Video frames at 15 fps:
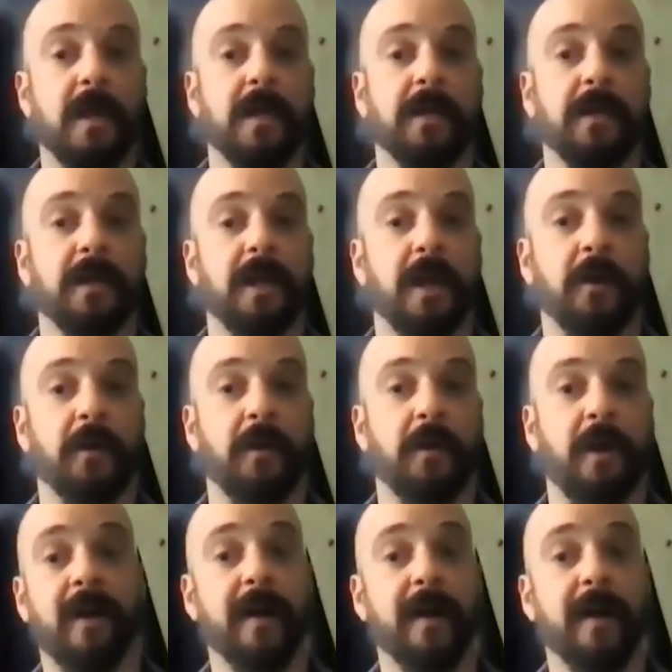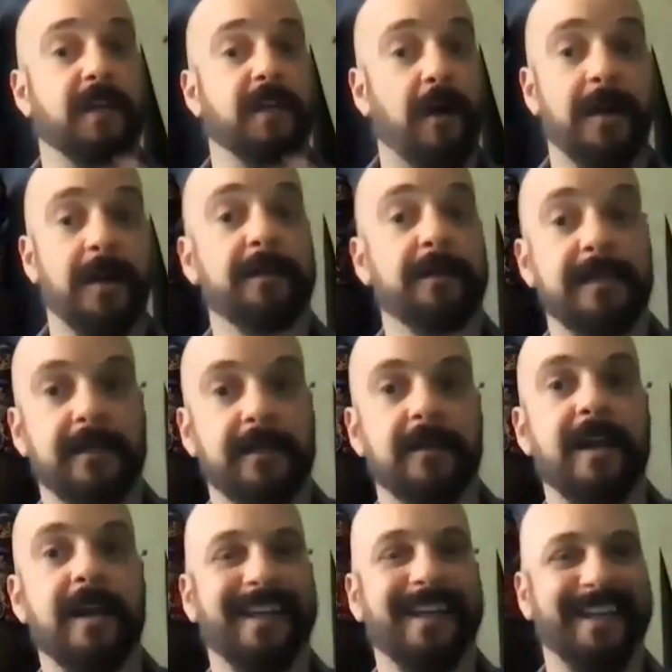a 5-star Hilton,
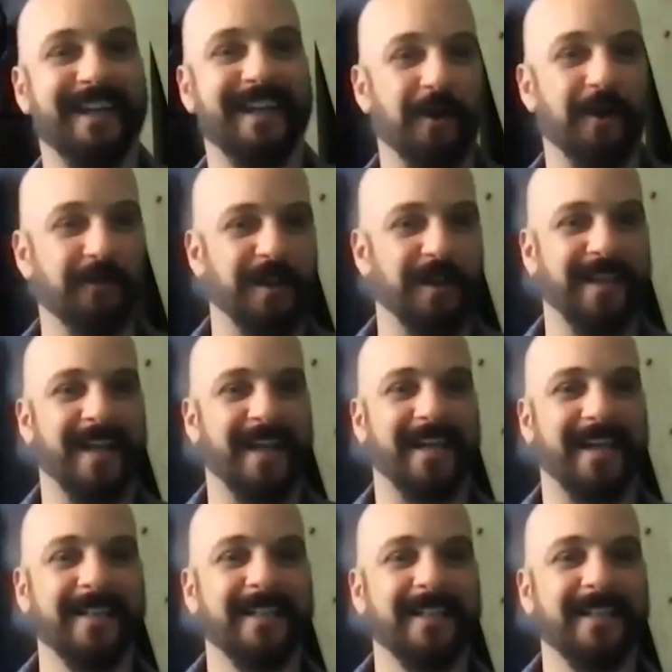for the night.